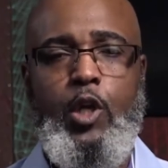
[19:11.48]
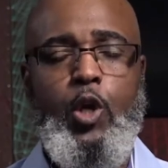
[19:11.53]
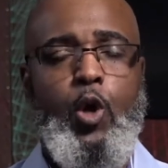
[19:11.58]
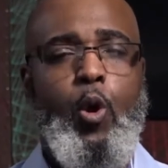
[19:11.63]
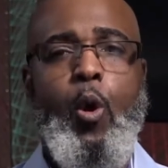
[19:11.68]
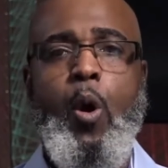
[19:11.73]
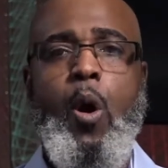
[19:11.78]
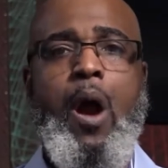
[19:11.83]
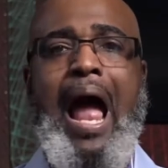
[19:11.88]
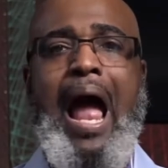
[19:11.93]

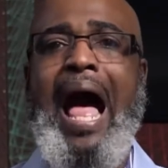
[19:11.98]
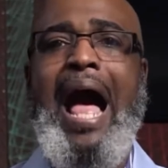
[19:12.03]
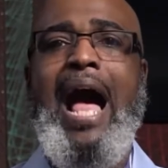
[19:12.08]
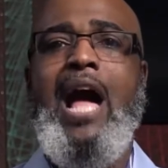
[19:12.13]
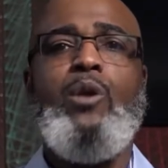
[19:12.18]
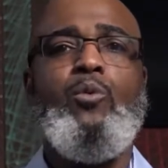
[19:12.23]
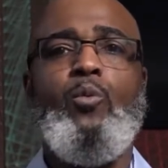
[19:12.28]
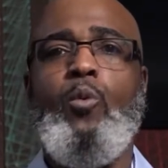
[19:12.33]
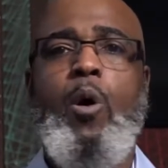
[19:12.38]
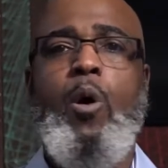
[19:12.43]
or
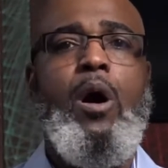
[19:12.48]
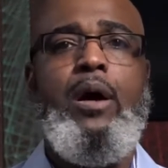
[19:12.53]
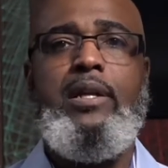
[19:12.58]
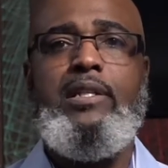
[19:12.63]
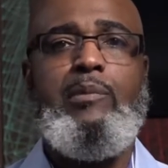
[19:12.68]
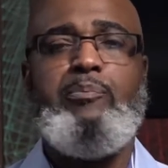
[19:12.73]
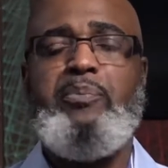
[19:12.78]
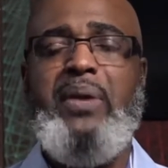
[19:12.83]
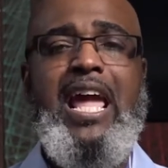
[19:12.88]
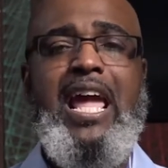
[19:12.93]
I want
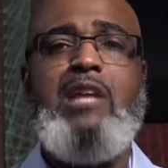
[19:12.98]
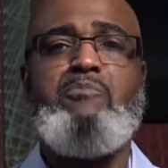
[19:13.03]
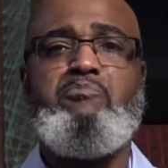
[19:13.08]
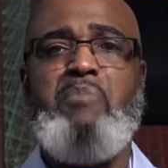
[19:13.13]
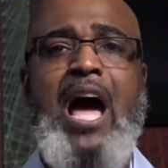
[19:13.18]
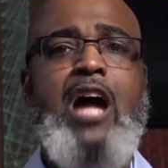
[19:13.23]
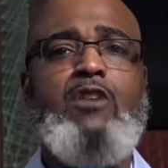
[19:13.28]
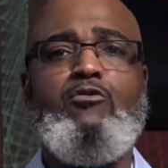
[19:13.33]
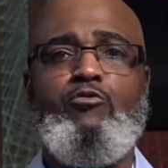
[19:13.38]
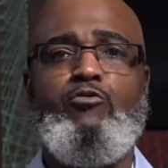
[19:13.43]
to paint
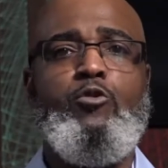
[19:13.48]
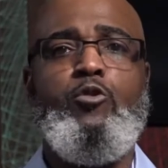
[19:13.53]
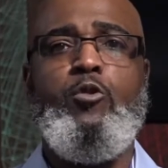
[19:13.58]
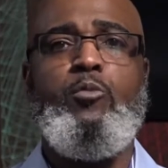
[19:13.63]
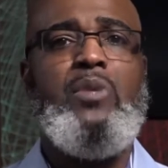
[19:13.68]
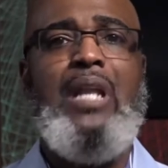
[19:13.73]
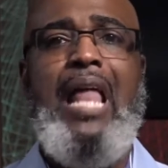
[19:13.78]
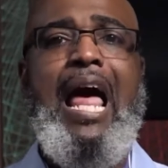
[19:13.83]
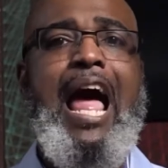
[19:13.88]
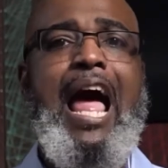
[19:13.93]
my room
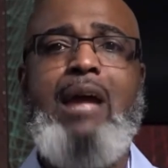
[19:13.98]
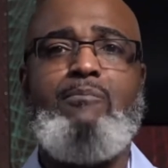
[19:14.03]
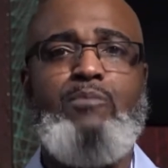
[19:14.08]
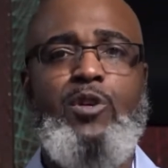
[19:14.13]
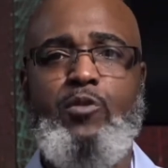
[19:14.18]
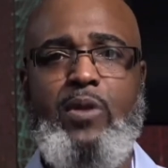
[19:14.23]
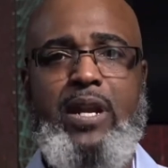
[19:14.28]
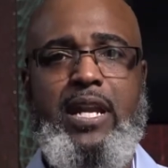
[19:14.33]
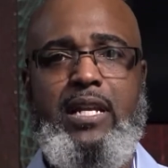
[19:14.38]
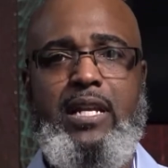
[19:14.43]
lime
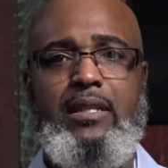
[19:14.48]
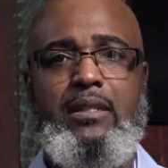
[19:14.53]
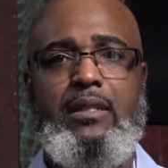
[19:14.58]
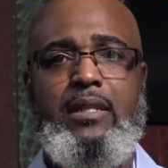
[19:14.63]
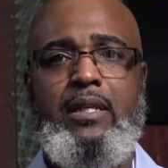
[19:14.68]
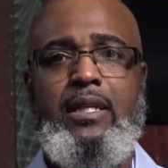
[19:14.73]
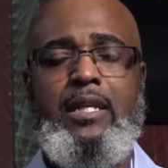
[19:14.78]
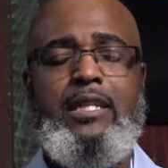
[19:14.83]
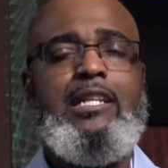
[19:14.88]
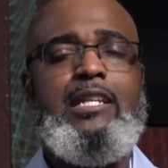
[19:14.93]
green.
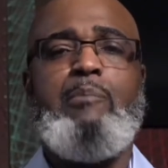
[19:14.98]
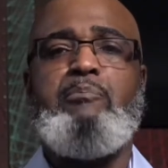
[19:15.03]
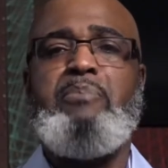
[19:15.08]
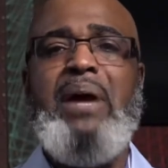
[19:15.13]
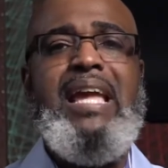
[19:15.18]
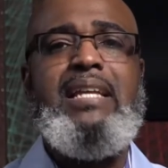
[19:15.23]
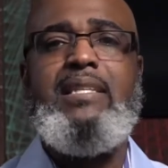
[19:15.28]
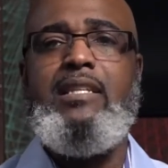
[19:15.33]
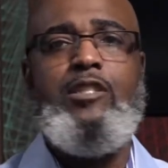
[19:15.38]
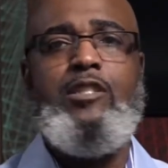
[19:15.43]
The
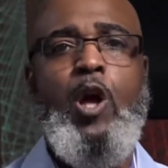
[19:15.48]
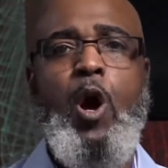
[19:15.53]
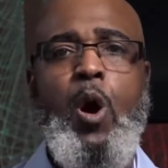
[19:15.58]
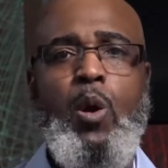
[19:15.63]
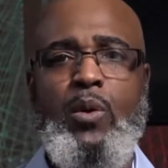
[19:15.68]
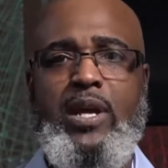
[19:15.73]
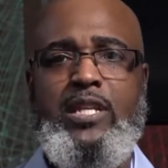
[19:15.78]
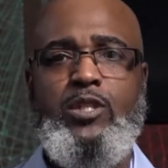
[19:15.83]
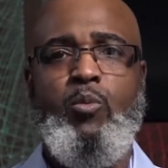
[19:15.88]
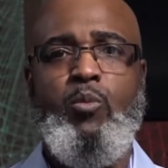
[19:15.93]
base is
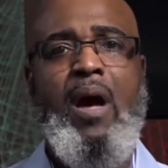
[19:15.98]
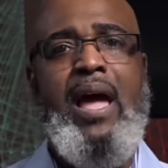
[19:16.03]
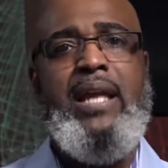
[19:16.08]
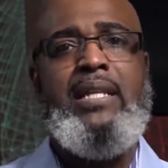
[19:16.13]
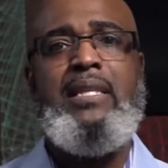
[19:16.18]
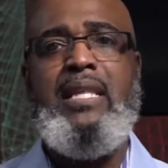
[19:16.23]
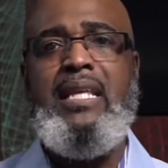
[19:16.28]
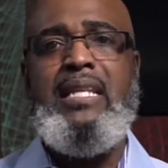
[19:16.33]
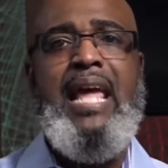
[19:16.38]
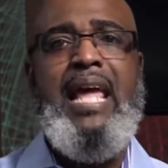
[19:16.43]
always white,
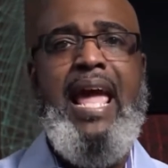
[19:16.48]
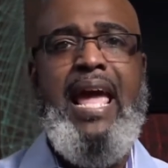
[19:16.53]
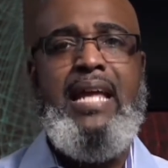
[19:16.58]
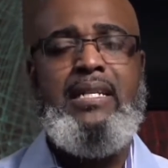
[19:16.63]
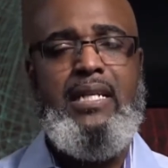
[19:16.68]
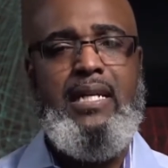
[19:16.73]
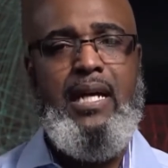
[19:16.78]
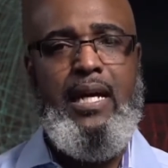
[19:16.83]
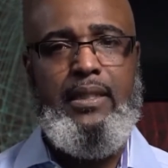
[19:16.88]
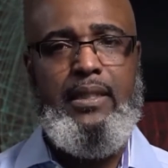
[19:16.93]
and then they add
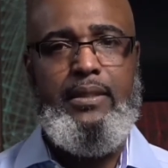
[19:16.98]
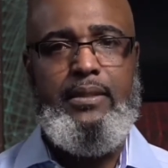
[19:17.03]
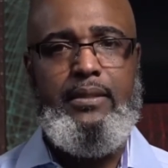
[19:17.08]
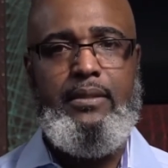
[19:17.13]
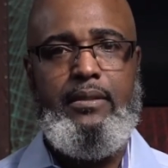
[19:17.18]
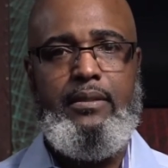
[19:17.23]
the color.